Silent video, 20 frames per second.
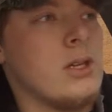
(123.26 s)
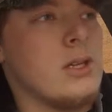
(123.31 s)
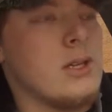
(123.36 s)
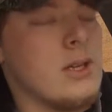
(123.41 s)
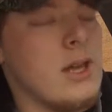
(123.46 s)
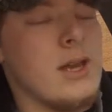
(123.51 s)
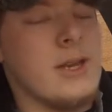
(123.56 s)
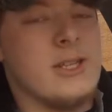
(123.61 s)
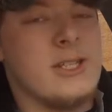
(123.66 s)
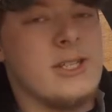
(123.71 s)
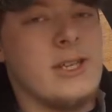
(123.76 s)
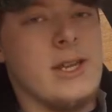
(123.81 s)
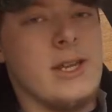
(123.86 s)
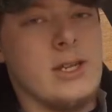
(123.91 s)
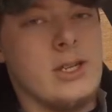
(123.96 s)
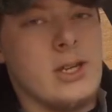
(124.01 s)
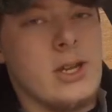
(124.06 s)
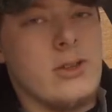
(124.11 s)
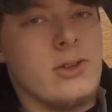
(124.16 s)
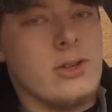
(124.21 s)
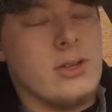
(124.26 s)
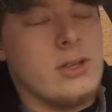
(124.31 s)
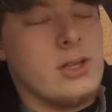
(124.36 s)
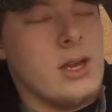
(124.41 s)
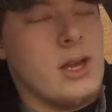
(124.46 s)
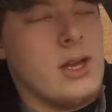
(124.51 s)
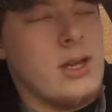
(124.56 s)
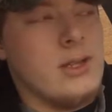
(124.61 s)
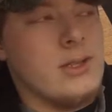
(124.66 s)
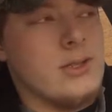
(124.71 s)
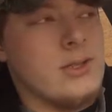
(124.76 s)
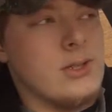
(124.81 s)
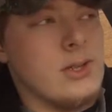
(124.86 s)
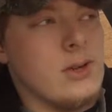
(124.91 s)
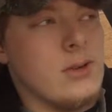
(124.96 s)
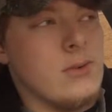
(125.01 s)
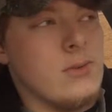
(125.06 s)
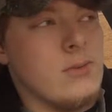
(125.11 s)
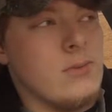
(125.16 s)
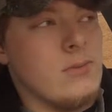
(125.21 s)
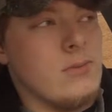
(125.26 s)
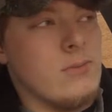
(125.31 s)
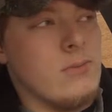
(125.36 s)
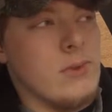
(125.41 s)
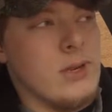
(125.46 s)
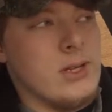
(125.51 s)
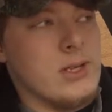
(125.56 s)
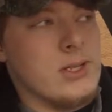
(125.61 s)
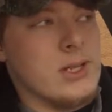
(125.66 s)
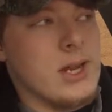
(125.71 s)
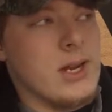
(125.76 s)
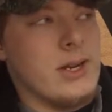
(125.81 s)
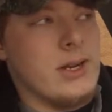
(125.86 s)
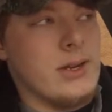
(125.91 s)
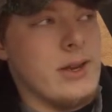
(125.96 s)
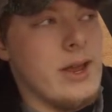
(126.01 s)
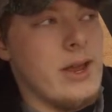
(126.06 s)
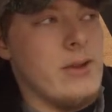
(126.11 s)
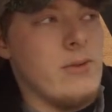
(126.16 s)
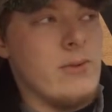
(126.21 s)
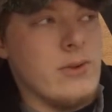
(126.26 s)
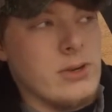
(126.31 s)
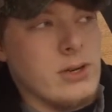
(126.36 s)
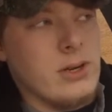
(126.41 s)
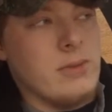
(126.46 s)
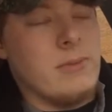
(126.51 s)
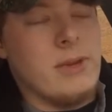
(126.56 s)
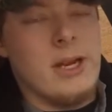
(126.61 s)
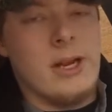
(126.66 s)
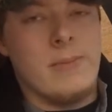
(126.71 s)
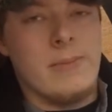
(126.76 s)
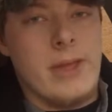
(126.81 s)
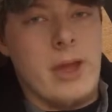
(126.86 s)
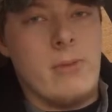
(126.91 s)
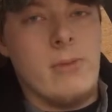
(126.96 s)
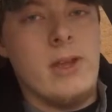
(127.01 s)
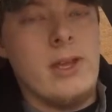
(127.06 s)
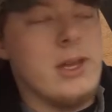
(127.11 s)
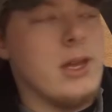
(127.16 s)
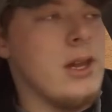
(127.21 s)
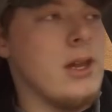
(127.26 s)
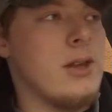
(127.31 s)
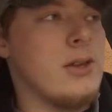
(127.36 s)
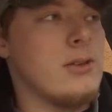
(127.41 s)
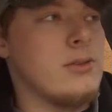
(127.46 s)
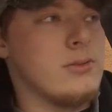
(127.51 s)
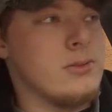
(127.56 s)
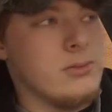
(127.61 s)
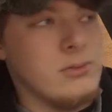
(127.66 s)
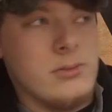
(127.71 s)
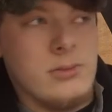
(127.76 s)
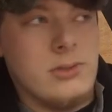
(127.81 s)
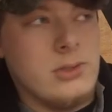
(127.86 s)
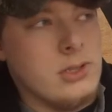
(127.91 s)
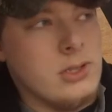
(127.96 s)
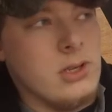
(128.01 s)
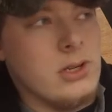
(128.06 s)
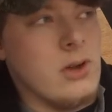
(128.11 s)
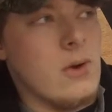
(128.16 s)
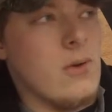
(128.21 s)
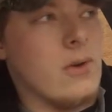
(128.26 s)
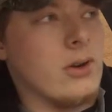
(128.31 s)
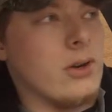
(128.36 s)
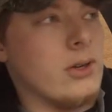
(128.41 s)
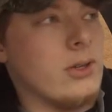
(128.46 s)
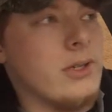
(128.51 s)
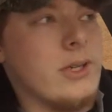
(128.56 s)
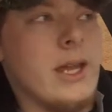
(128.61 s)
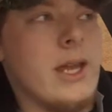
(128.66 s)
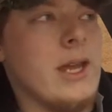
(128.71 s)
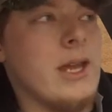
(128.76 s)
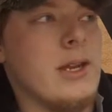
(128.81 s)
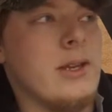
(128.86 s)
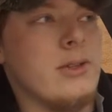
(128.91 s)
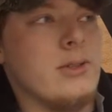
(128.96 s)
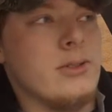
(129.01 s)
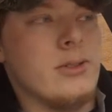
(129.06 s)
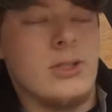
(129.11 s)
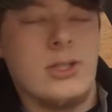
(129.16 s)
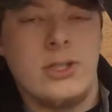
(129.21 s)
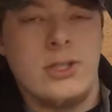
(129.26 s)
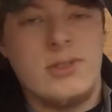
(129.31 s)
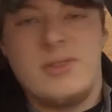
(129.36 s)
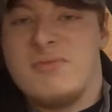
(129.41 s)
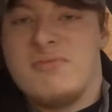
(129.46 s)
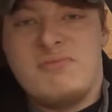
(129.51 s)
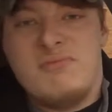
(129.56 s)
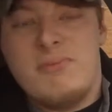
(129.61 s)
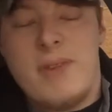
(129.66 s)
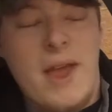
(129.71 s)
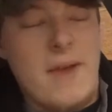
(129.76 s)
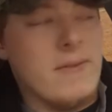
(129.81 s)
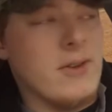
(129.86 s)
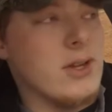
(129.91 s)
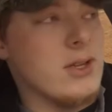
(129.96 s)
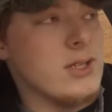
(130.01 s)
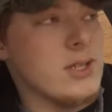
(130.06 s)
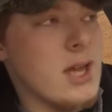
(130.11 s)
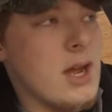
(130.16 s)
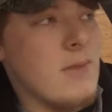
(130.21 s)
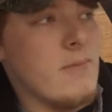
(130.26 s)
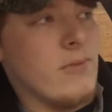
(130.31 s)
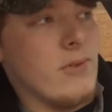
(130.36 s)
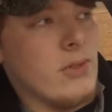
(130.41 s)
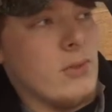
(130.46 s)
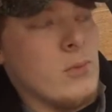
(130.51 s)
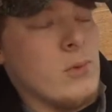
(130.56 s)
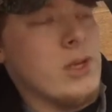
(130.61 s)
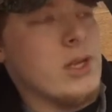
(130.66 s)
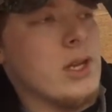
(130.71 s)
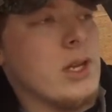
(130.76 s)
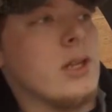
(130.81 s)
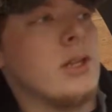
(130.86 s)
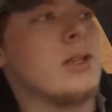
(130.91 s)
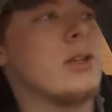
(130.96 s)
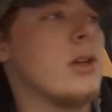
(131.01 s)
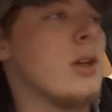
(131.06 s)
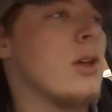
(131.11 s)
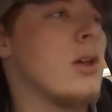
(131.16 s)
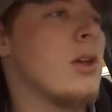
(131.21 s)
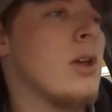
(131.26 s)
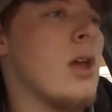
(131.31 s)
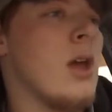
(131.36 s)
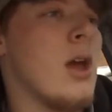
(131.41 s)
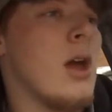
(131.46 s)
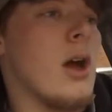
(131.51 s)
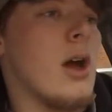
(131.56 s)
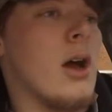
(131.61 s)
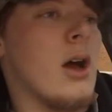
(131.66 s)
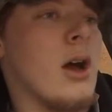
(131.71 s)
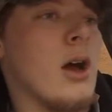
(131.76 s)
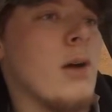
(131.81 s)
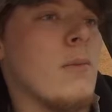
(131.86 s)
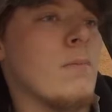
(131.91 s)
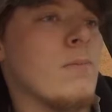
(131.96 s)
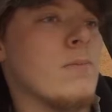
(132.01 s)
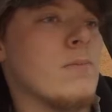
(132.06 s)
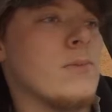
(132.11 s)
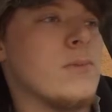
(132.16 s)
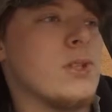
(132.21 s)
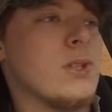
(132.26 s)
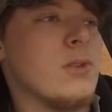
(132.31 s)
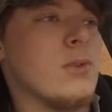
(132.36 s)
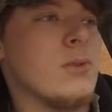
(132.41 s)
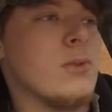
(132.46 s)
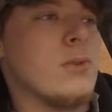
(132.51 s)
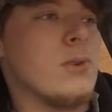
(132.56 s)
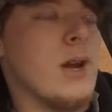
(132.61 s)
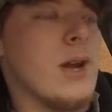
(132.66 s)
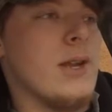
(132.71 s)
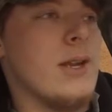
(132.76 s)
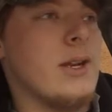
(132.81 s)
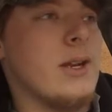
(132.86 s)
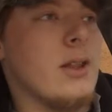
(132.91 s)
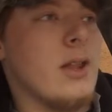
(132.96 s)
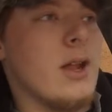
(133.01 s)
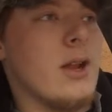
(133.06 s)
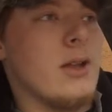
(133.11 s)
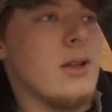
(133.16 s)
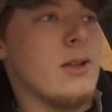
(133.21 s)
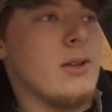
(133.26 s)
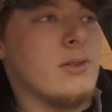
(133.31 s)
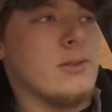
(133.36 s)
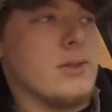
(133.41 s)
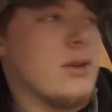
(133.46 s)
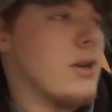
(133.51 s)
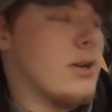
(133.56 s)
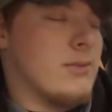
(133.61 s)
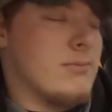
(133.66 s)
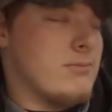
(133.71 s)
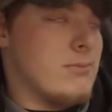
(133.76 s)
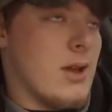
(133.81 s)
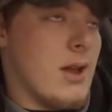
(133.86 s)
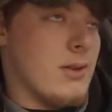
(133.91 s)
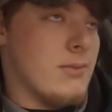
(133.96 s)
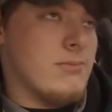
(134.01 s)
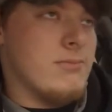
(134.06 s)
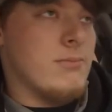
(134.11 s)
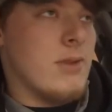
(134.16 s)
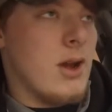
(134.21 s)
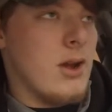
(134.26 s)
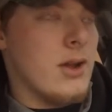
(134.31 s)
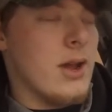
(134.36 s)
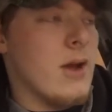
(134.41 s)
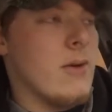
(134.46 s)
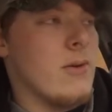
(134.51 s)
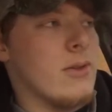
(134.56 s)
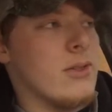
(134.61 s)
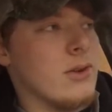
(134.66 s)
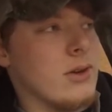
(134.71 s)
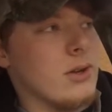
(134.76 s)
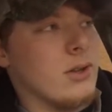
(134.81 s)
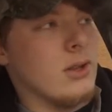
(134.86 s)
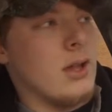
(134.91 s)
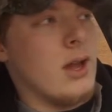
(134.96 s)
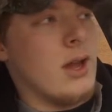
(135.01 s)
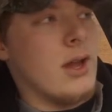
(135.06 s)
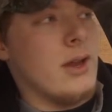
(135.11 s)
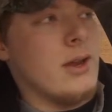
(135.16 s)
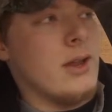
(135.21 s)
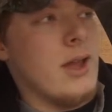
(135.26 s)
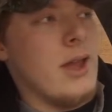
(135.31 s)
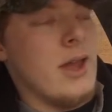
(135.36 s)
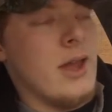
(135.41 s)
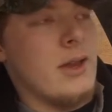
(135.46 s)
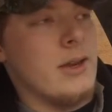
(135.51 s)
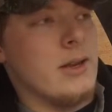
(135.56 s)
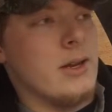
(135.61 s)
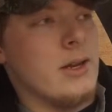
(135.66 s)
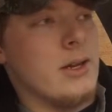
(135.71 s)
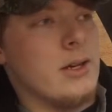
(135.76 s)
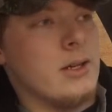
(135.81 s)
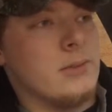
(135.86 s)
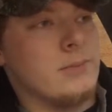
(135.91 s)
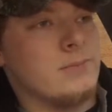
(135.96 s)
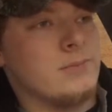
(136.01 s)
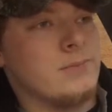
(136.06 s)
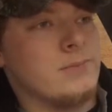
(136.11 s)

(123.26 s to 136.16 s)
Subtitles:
kind of see each other a lot. So we decided, hey, we're gonna meet up that weekend to go on our date and just have a good time for the weekend. So I did a lot of, I hung out with her a lot, and I